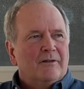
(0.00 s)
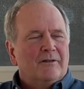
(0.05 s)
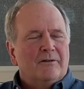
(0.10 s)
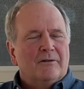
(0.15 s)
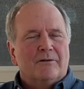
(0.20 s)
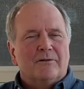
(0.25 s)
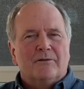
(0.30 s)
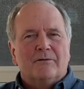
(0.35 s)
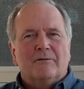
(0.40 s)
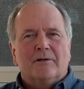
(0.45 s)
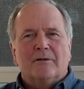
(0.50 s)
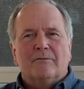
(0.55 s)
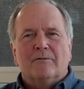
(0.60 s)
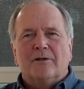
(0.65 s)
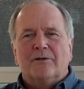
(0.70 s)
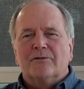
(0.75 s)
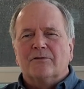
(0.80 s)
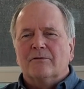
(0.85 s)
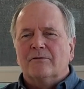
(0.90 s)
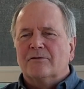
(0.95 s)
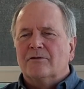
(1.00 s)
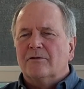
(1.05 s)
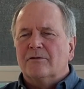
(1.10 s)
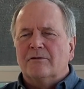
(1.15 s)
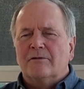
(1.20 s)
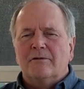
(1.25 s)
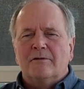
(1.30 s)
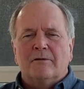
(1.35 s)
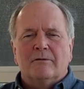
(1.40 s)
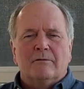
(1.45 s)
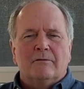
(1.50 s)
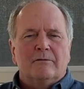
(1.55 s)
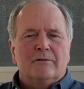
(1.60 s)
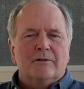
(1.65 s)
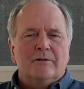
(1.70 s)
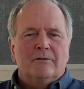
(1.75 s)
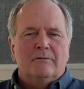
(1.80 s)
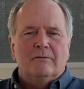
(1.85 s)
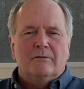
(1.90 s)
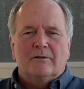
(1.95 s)
You're doing research.
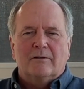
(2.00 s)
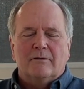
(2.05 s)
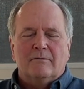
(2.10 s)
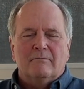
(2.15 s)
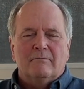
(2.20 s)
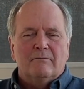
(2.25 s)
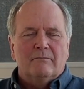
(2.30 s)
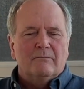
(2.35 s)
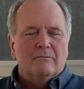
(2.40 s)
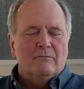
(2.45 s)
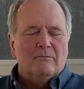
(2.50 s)
You can